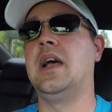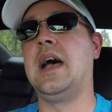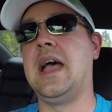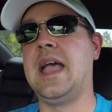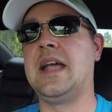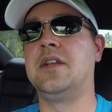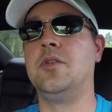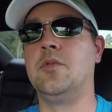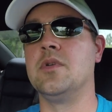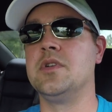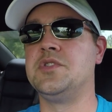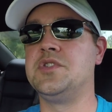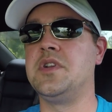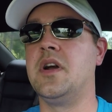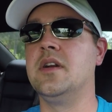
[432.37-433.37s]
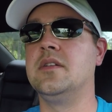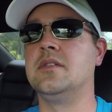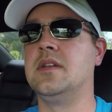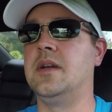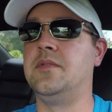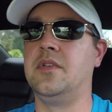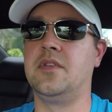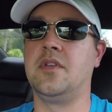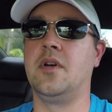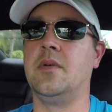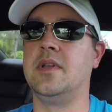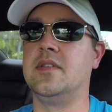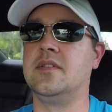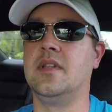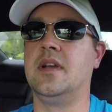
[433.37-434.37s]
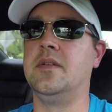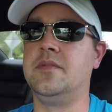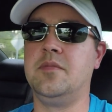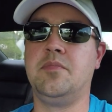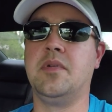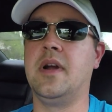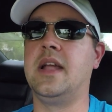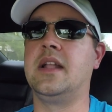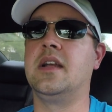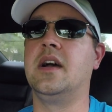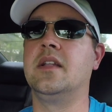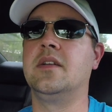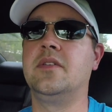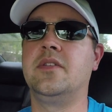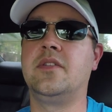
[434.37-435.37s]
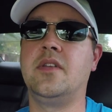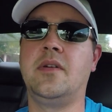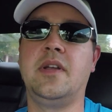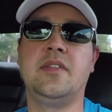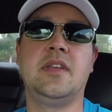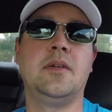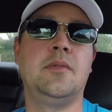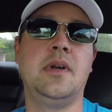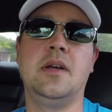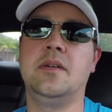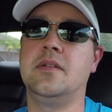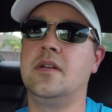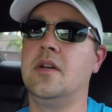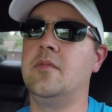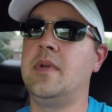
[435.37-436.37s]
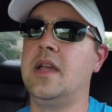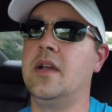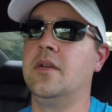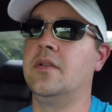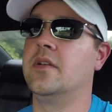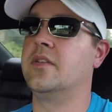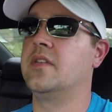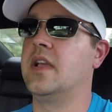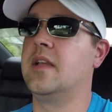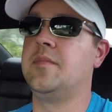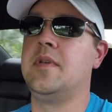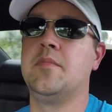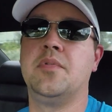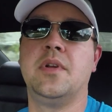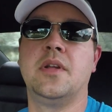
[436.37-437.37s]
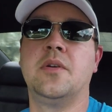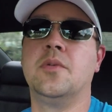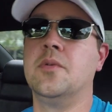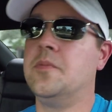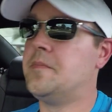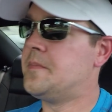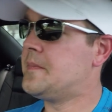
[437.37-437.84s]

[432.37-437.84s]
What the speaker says: I had an orange Dart. I've just always loved bright colors. So I said, well, Go Mango looks like it'd be pretty cool.